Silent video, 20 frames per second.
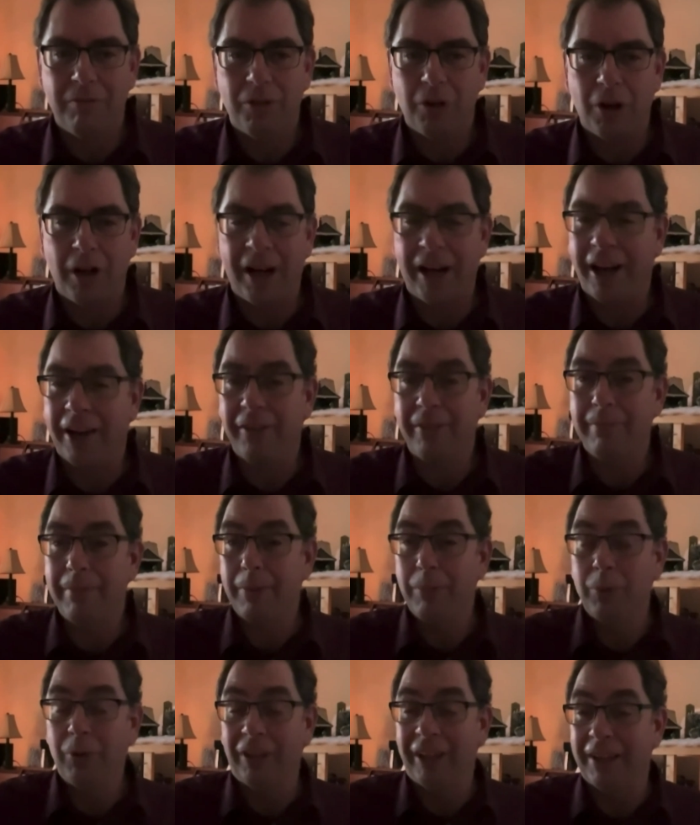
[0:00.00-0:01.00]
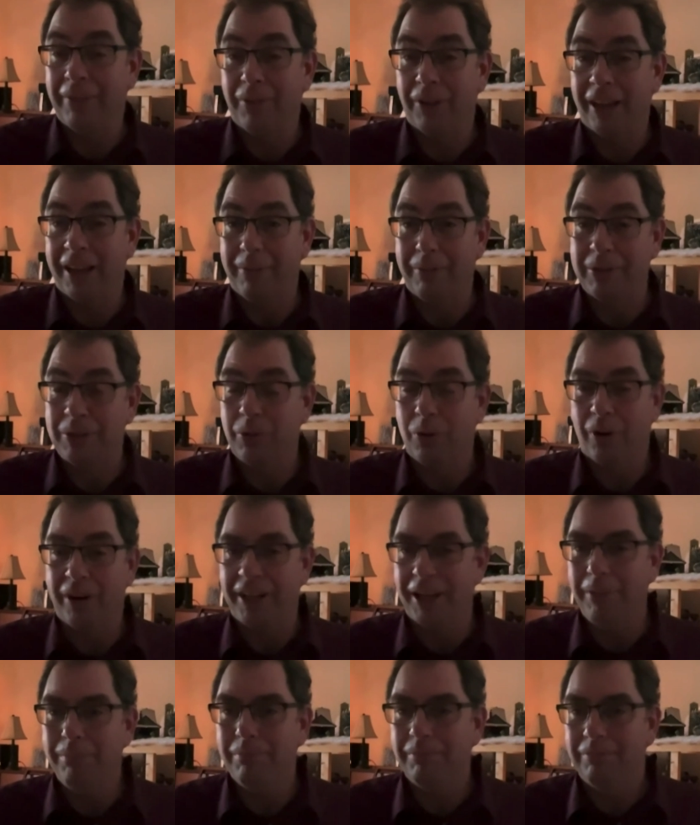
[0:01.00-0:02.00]
I remember when Langford like was growing
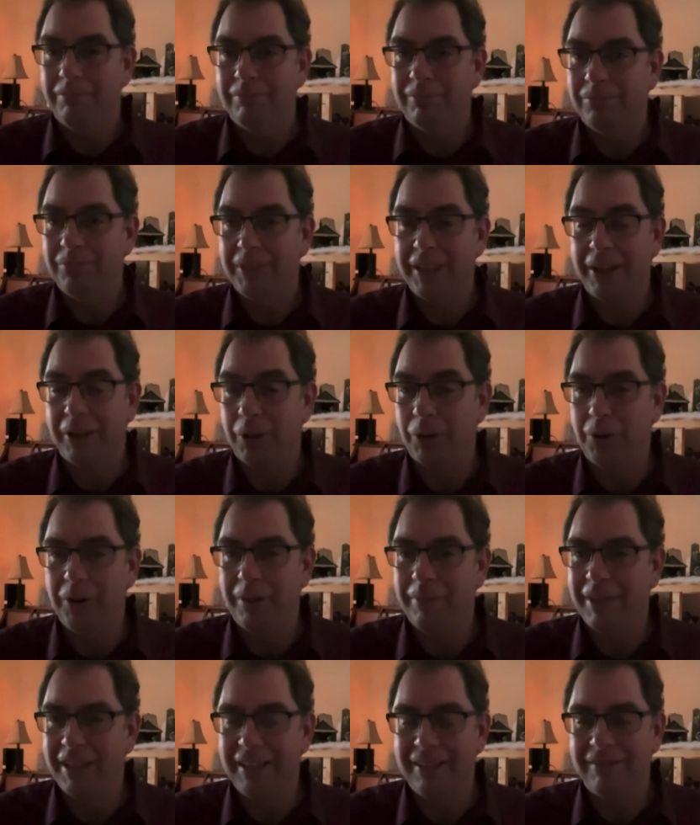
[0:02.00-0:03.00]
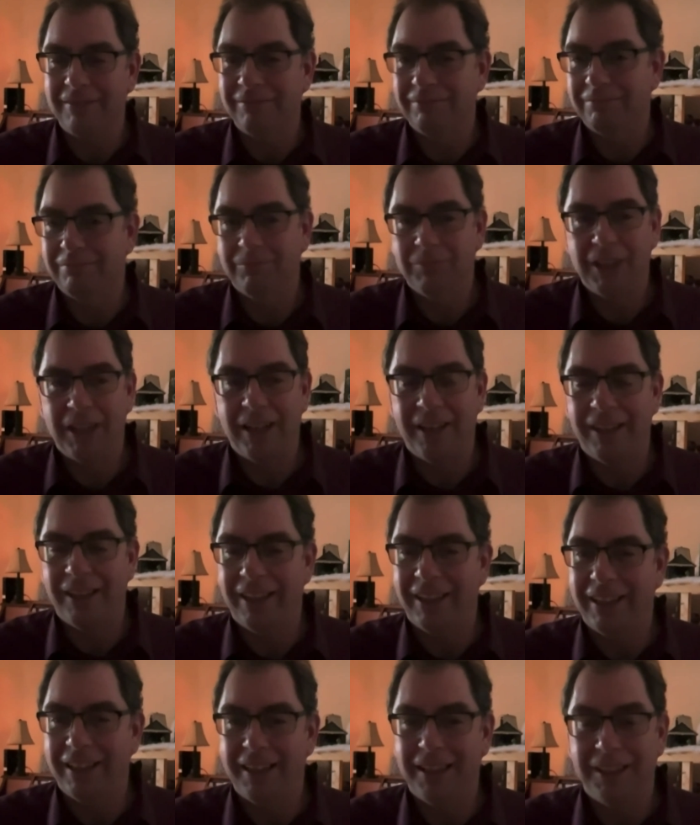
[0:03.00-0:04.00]
up. I mean,
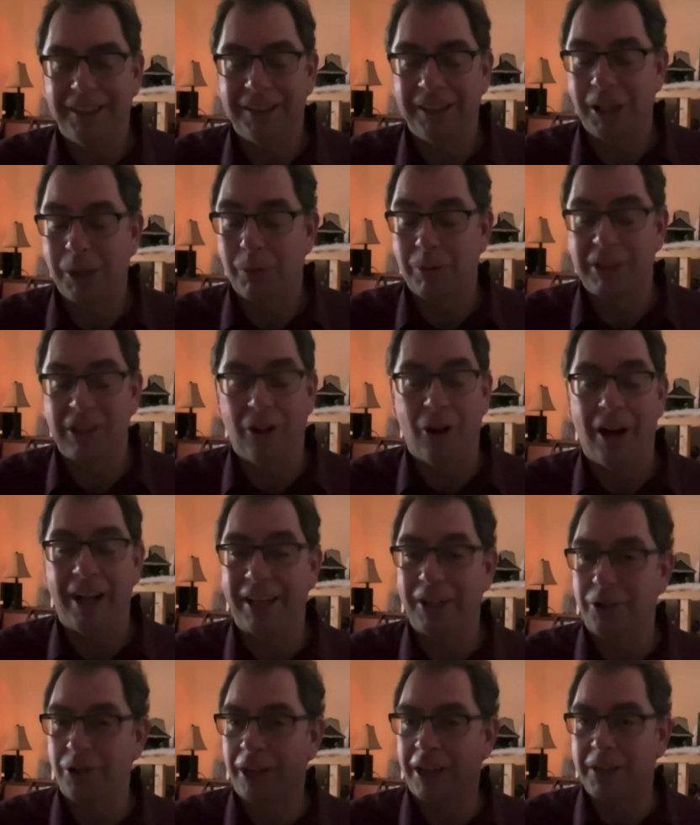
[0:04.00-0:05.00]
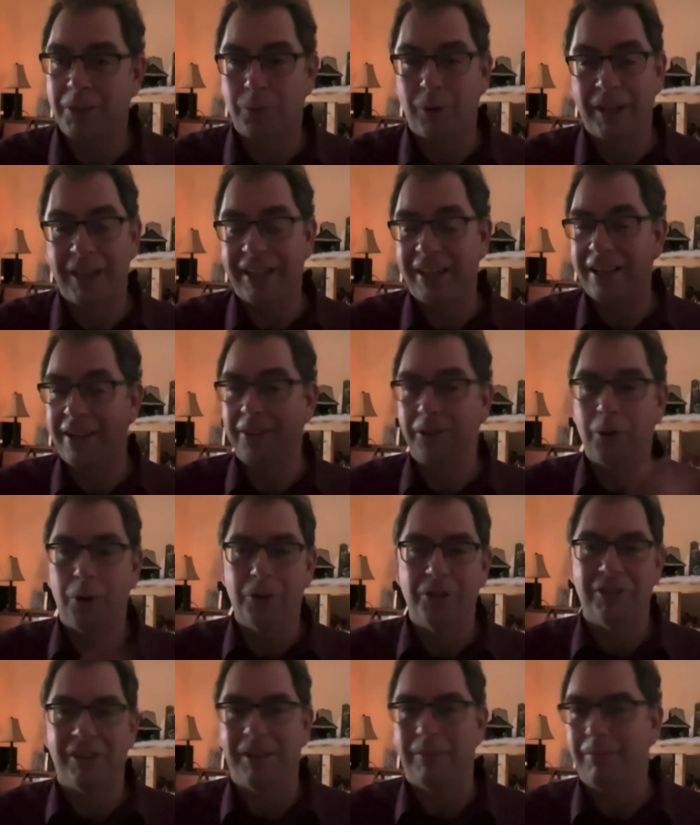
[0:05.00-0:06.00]
there was logging trucks running down Gold
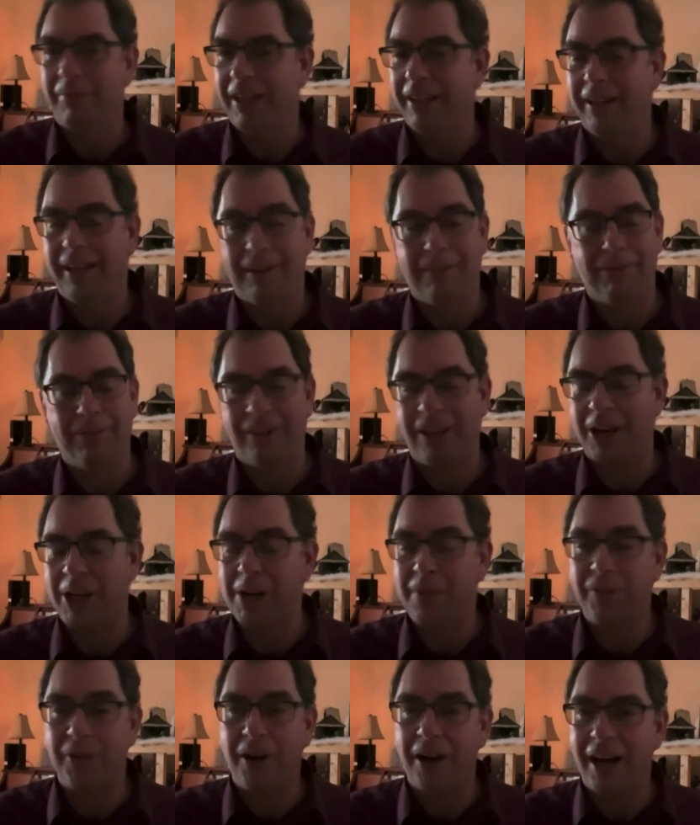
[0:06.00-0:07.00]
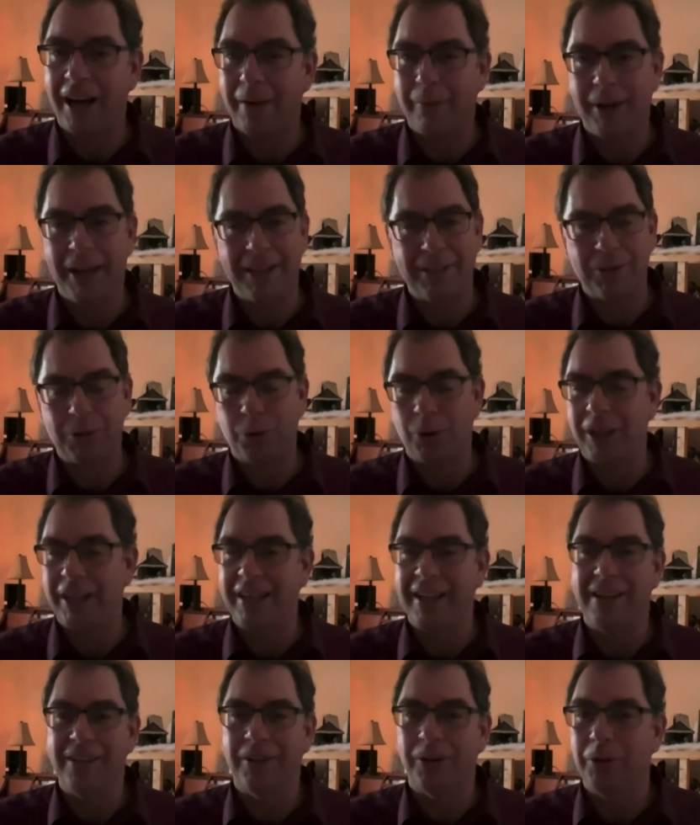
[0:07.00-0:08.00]
Stream. They'd like fly off the highway straight
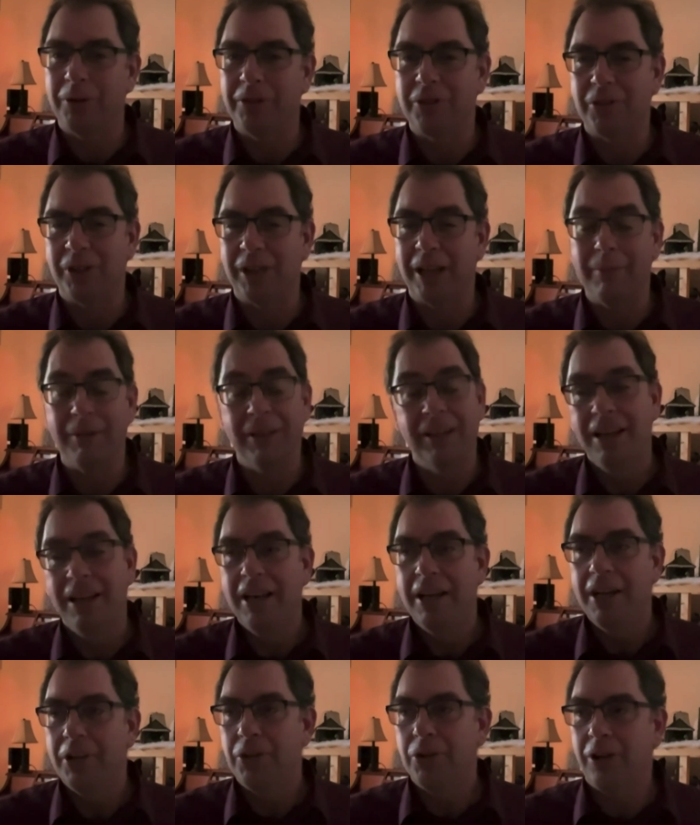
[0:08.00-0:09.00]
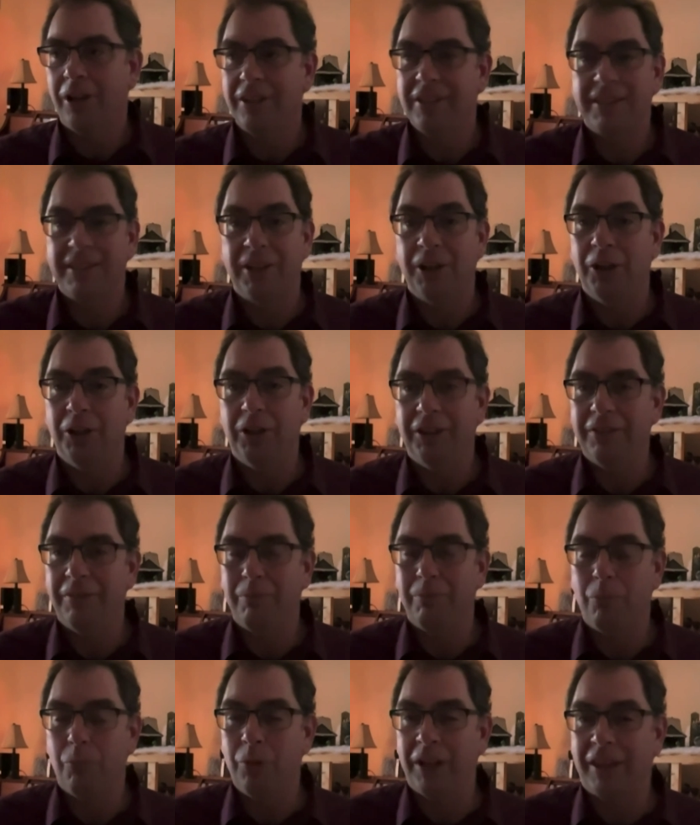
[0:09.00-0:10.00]
down Gold Stream, and trucks
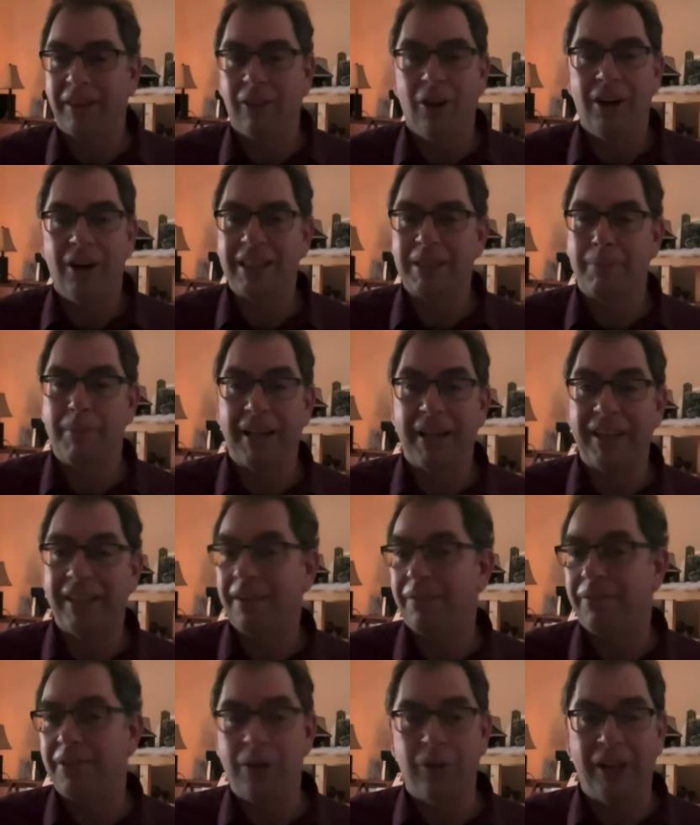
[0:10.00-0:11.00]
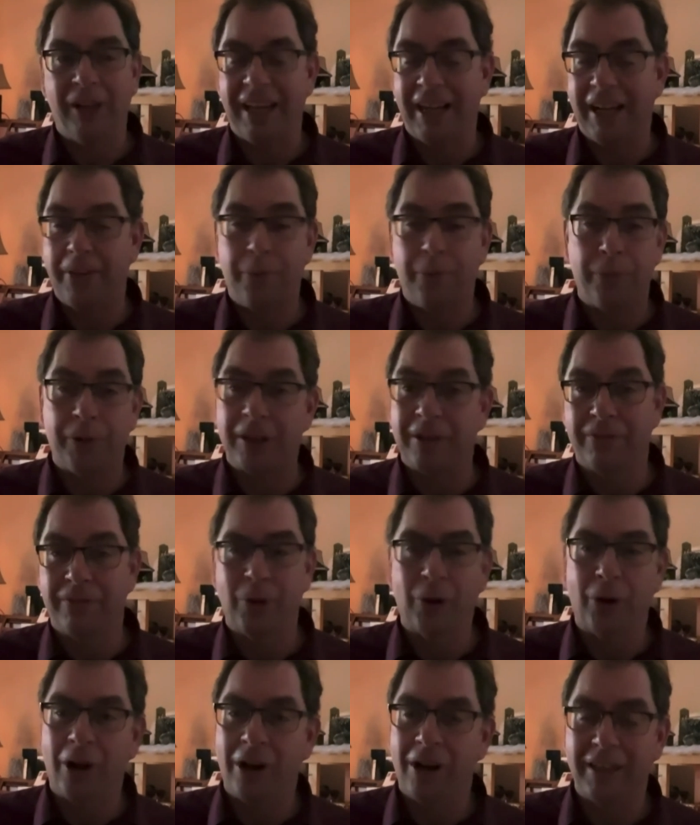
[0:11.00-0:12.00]
still with logs big enough. They only had 3 or
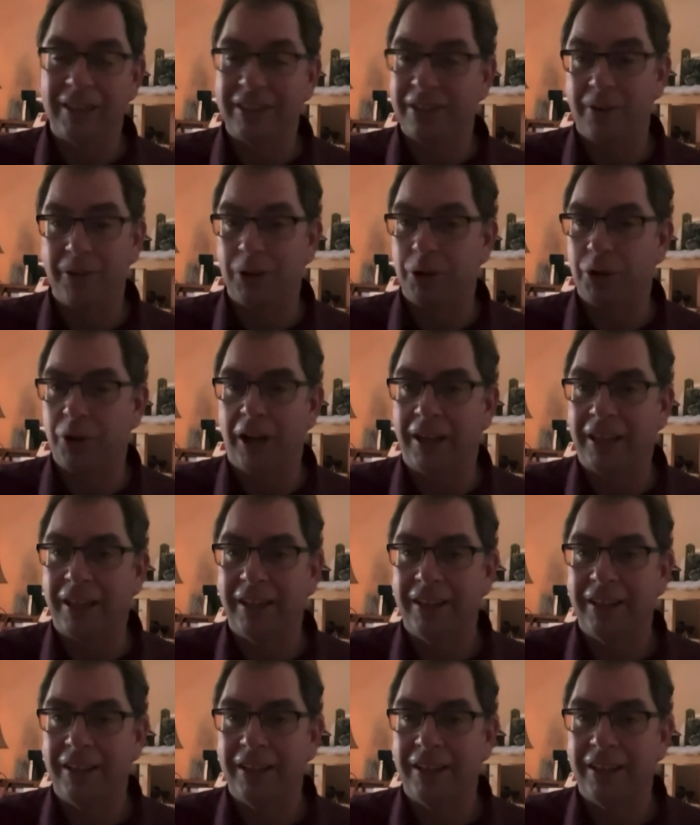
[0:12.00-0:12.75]
4 logs on the truck.